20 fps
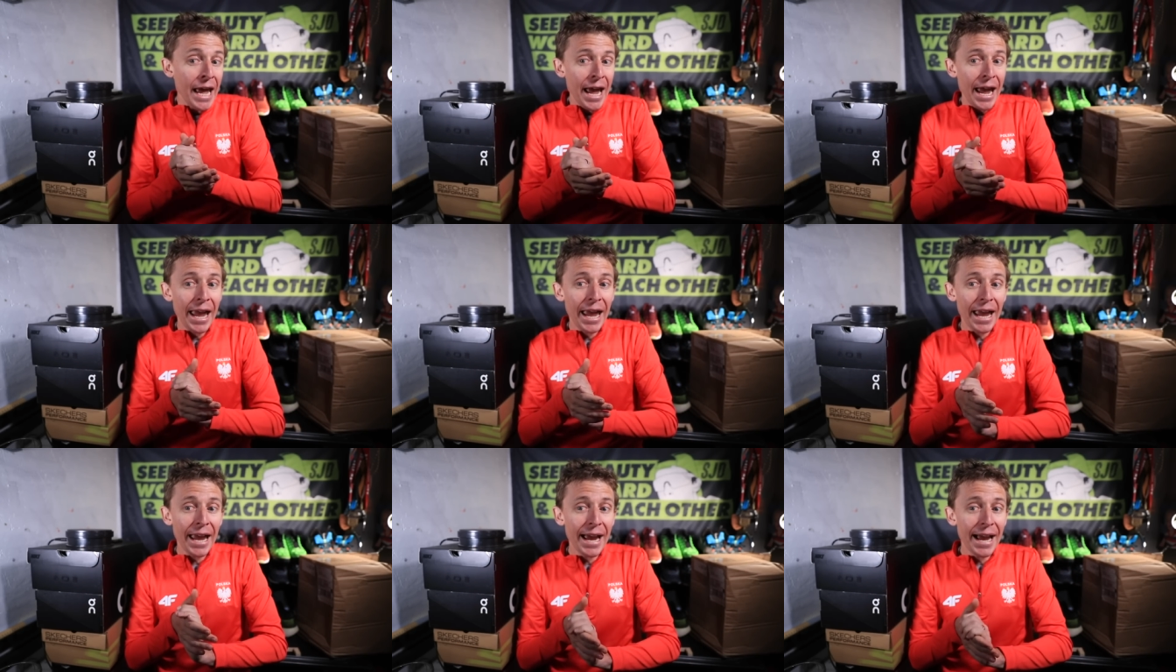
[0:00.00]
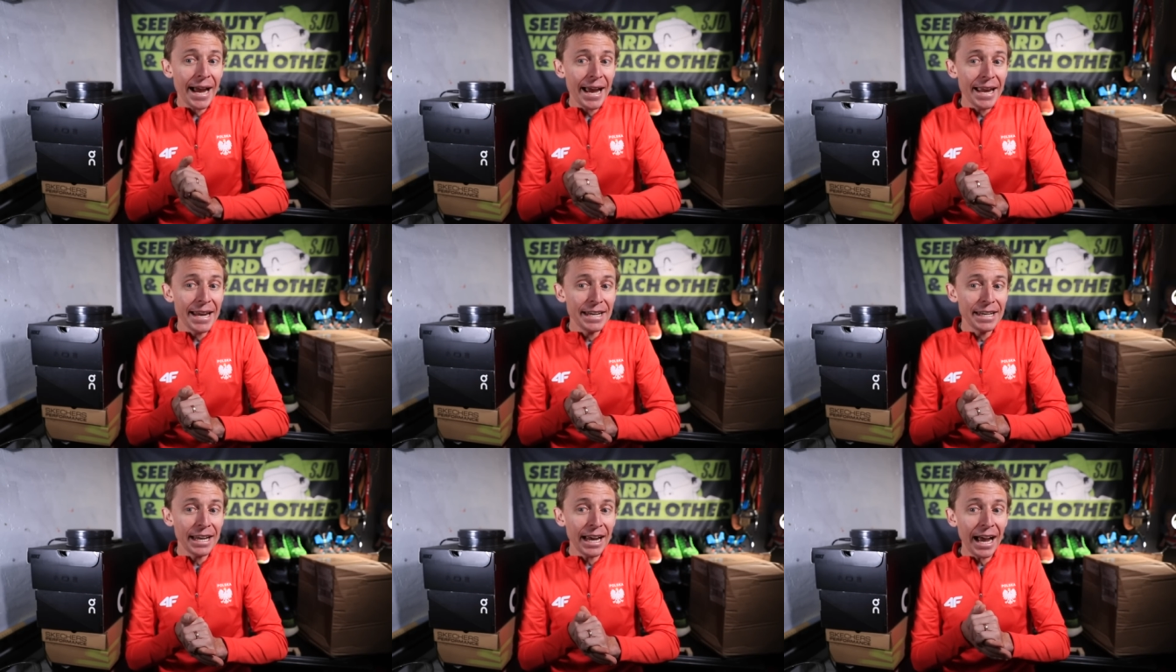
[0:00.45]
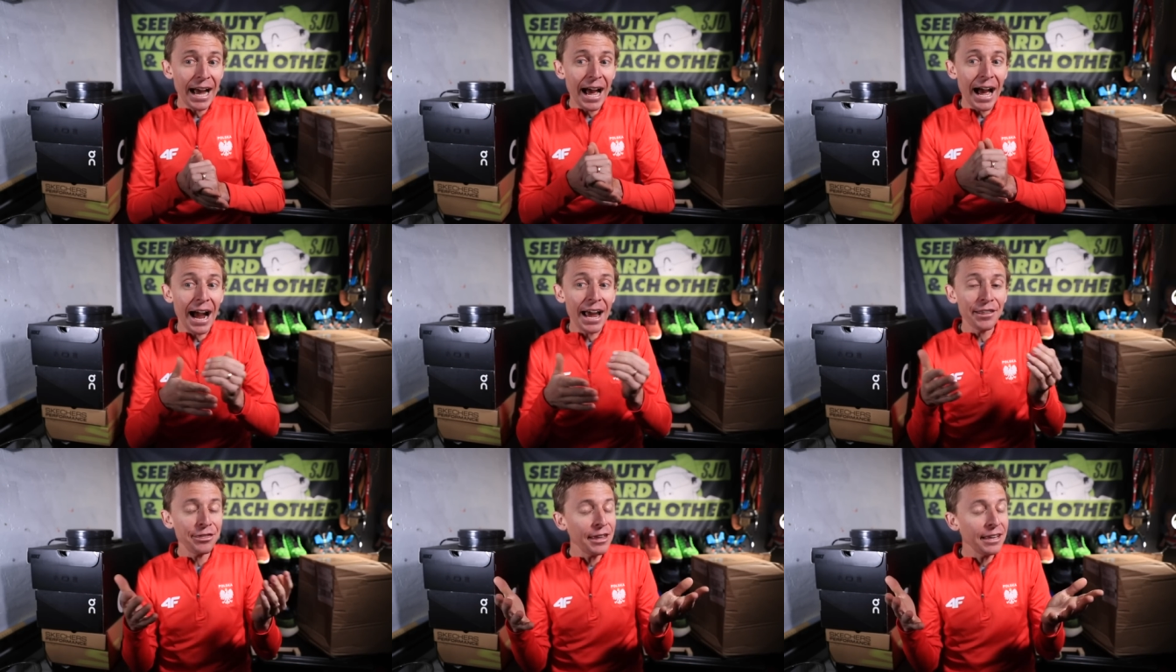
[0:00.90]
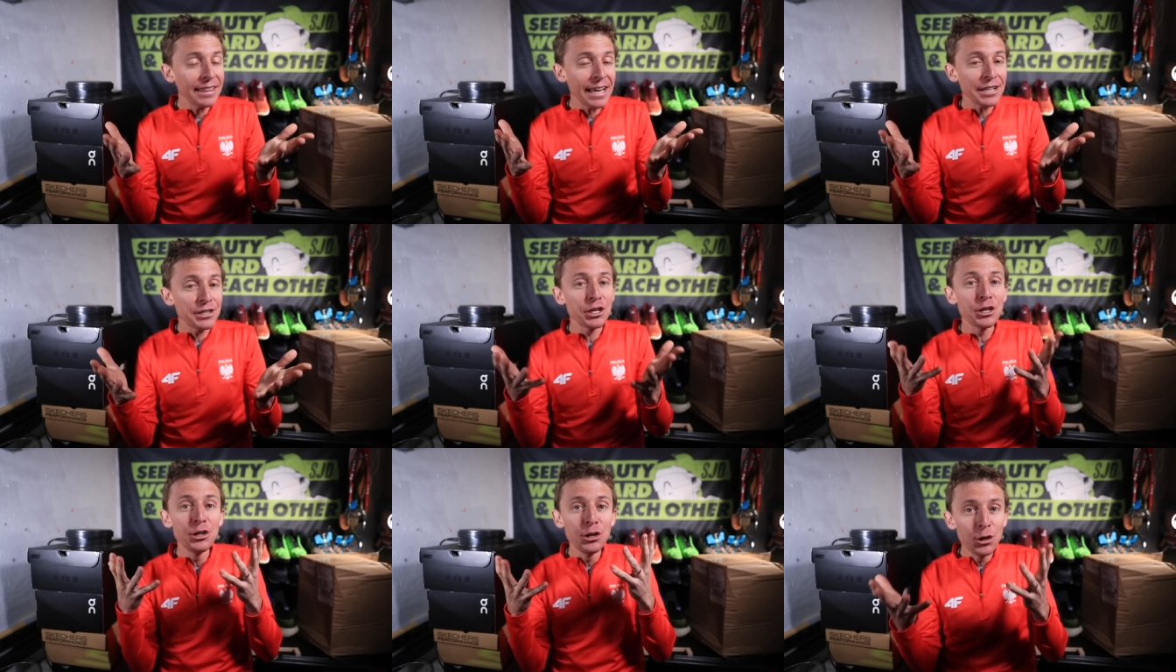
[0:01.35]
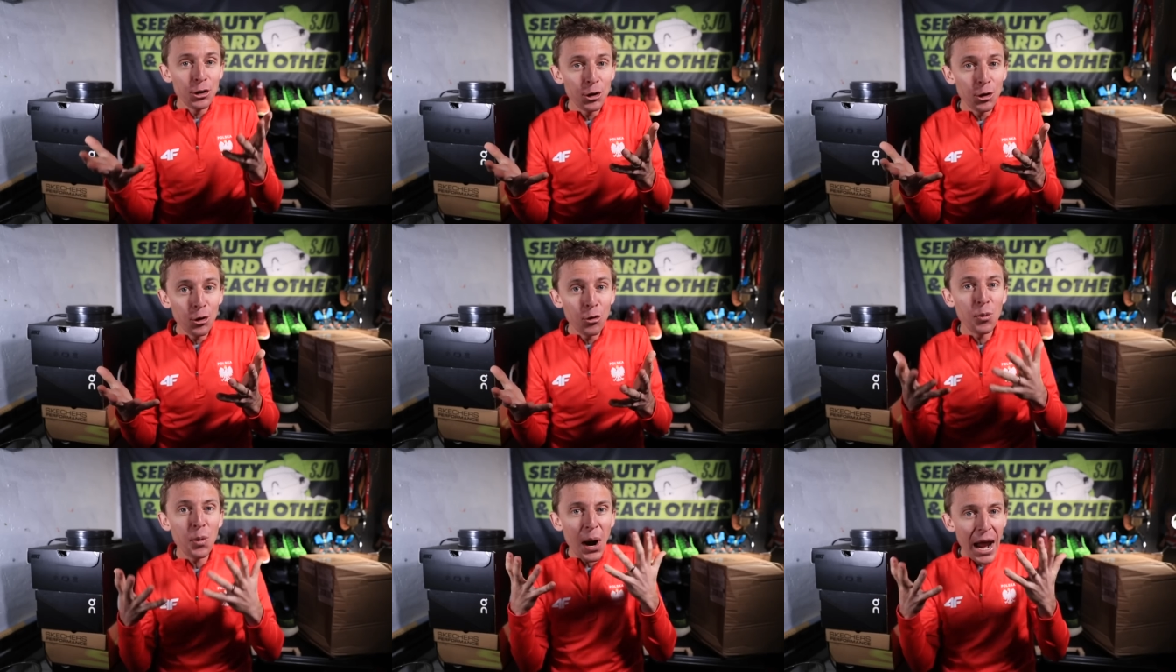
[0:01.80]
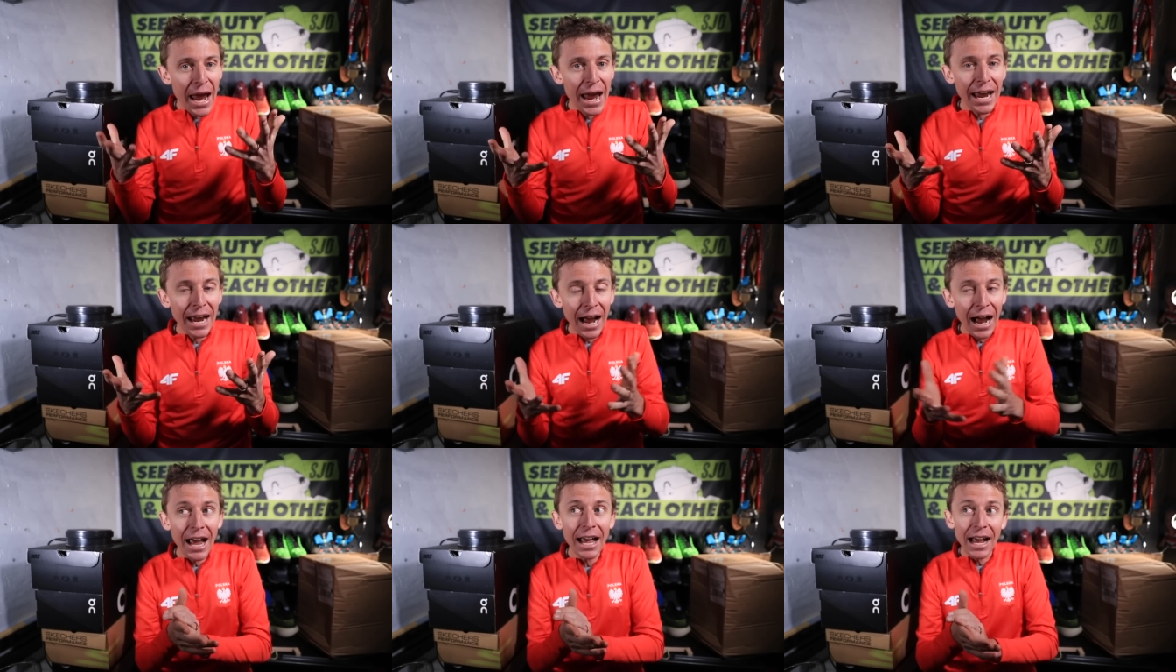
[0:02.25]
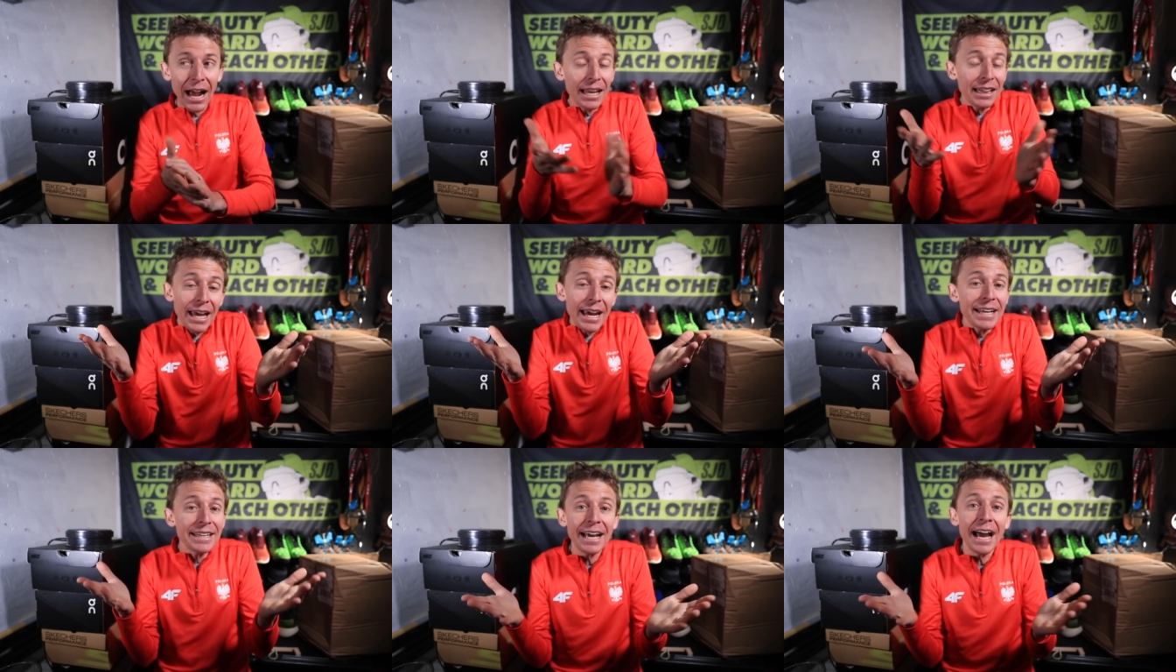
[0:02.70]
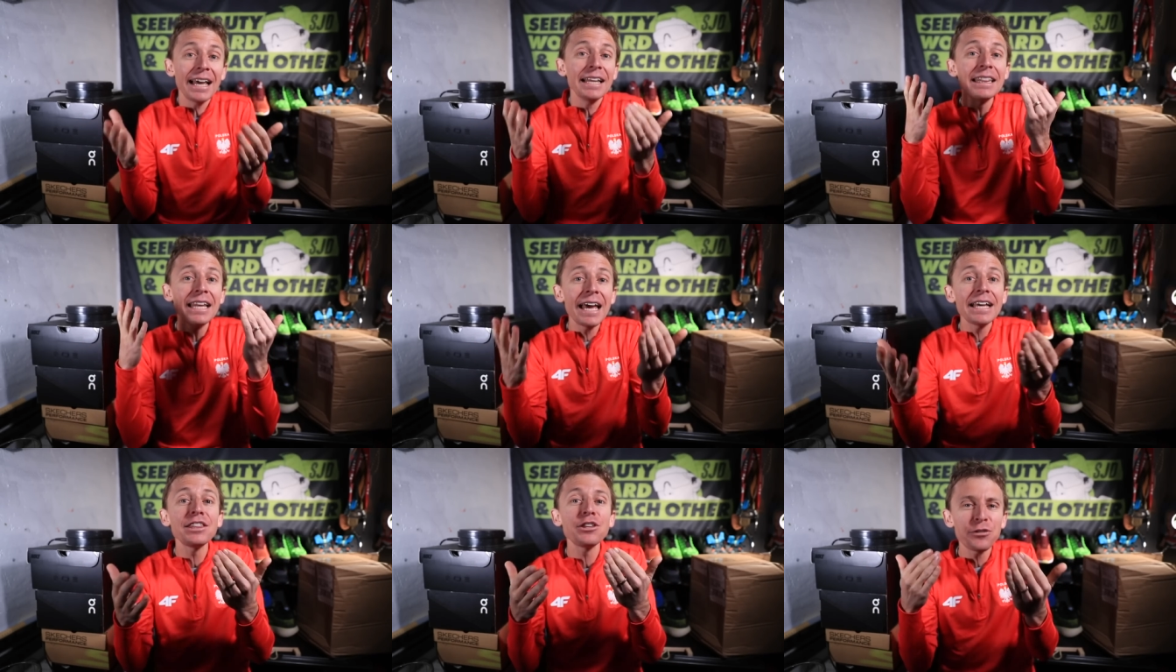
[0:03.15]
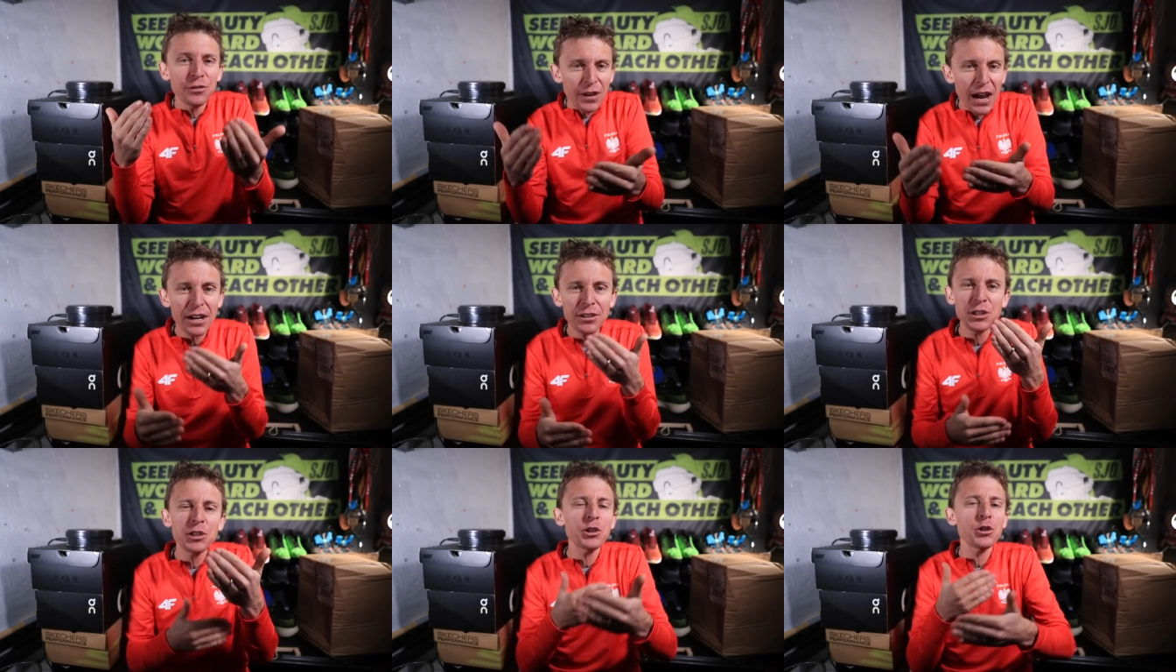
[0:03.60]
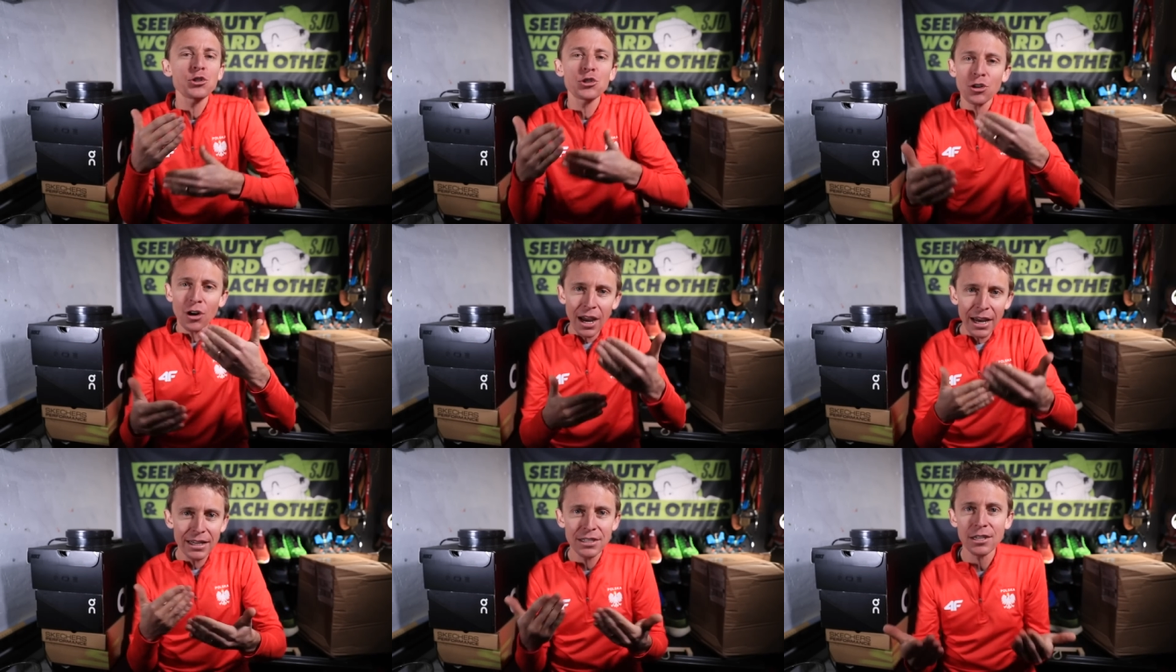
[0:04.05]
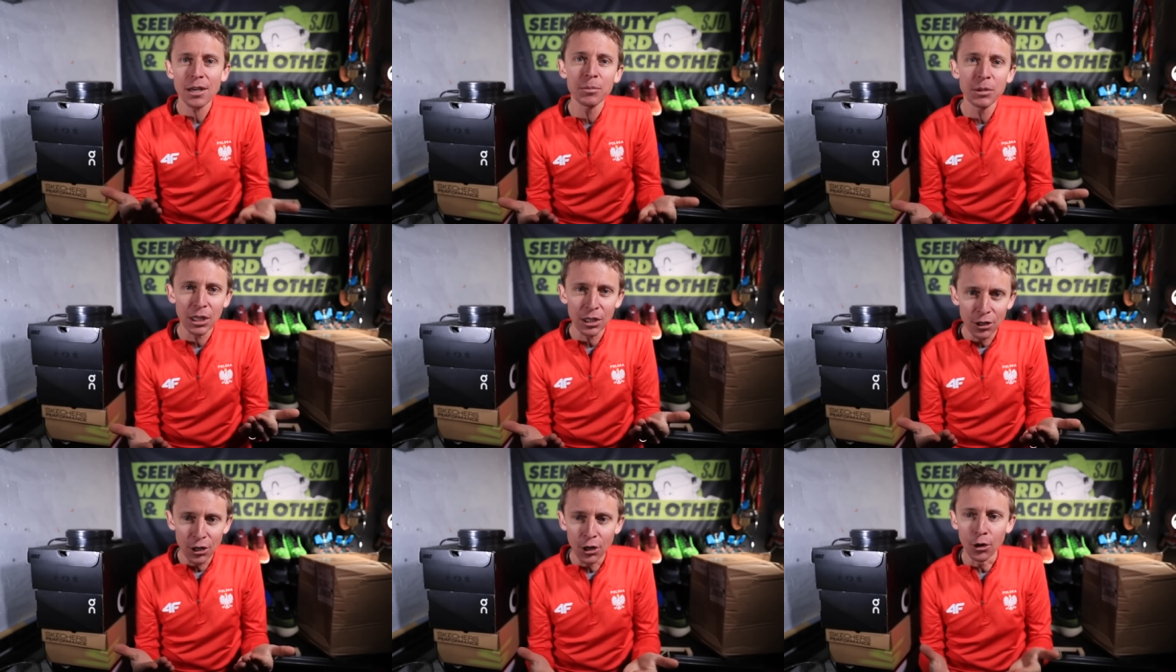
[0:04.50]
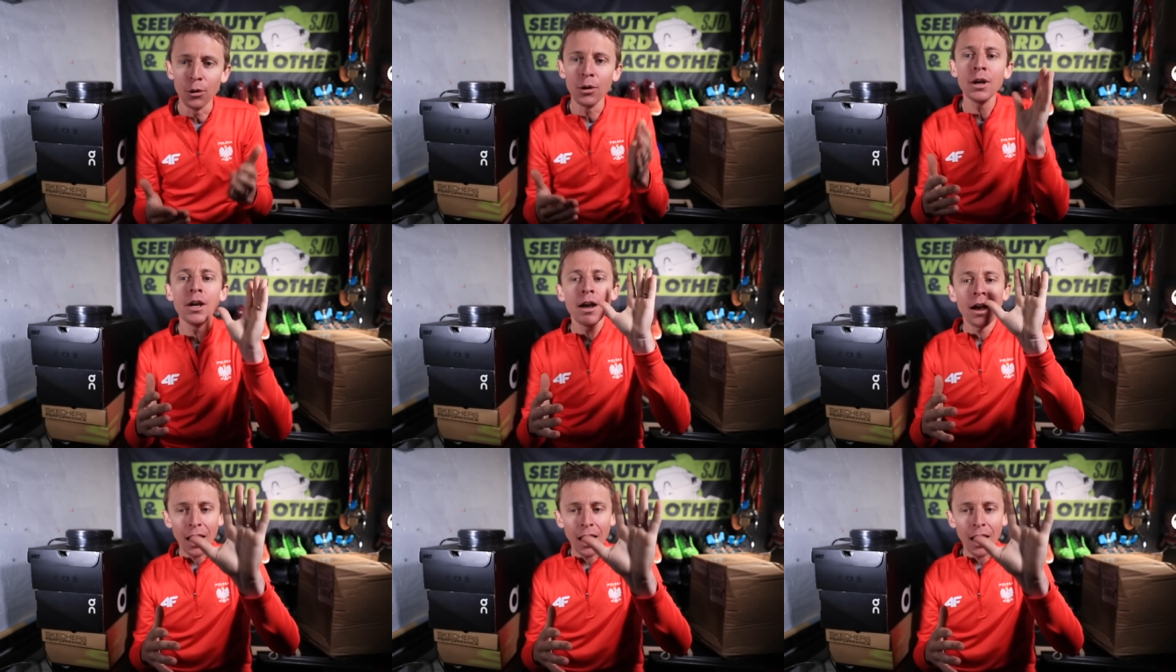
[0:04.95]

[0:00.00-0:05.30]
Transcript: And I think that's a new way. I, I, like, I like the fact that they're trying something new.